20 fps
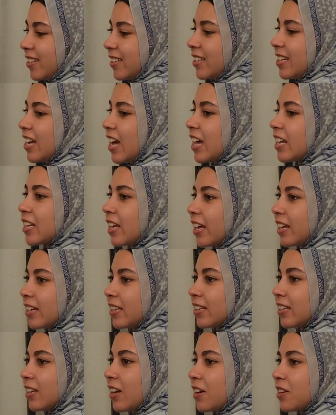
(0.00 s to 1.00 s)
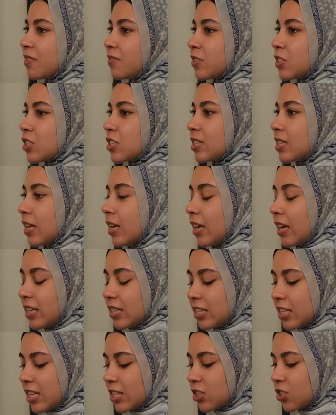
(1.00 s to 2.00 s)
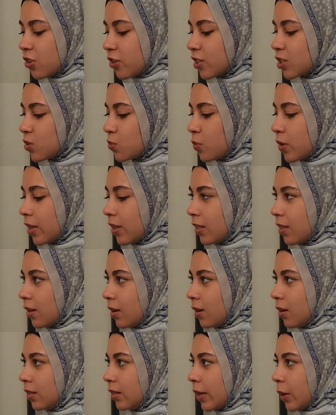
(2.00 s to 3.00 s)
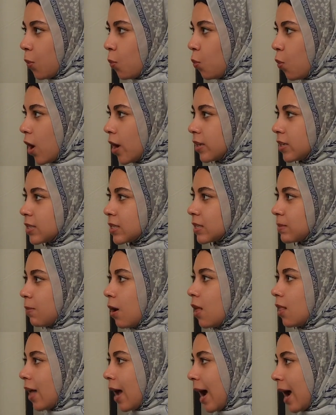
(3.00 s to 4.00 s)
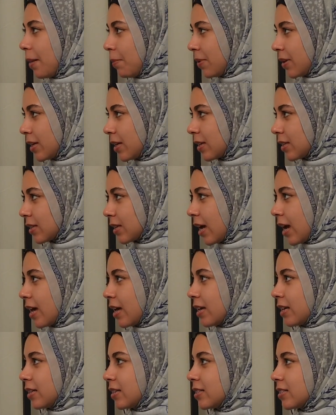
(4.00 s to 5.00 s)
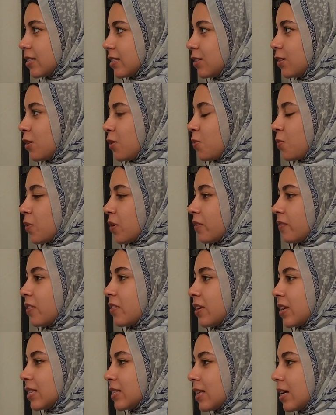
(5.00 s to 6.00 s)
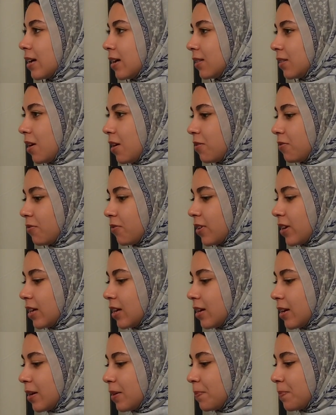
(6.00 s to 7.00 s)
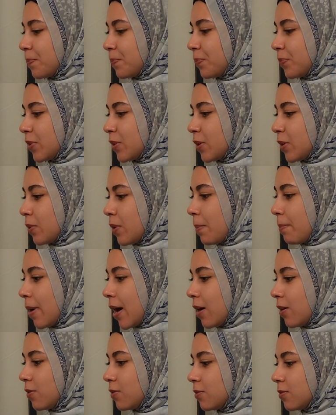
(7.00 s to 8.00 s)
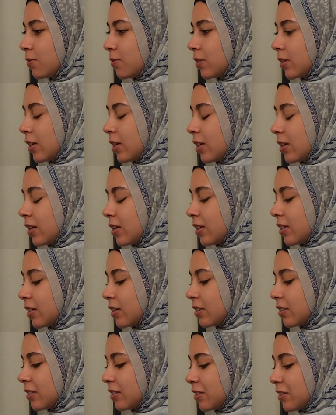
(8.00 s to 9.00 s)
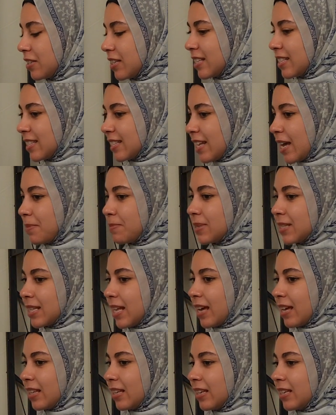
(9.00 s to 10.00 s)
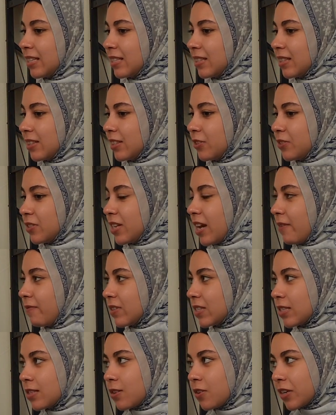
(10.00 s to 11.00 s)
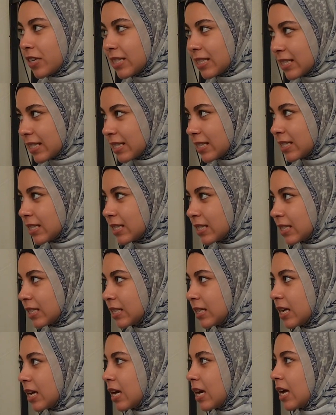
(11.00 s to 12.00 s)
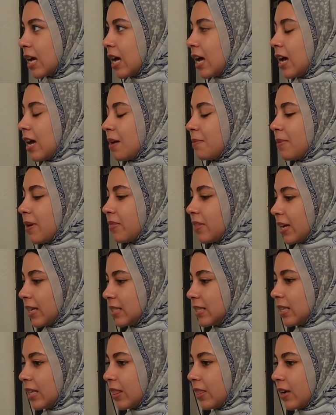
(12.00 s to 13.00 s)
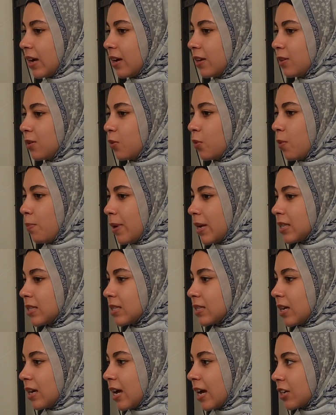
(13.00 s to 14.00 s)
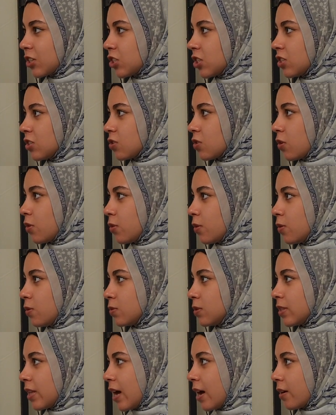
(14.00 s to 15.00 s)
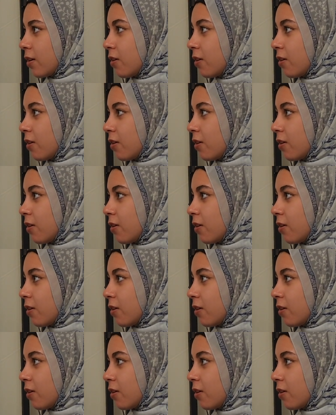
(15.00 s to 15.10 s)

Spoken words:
Yeah, and not even just like it starts with like one small habit. And one of the things that I love about uh Islam is that there's an emphasis on consistency. And the hadith that the best actions are those that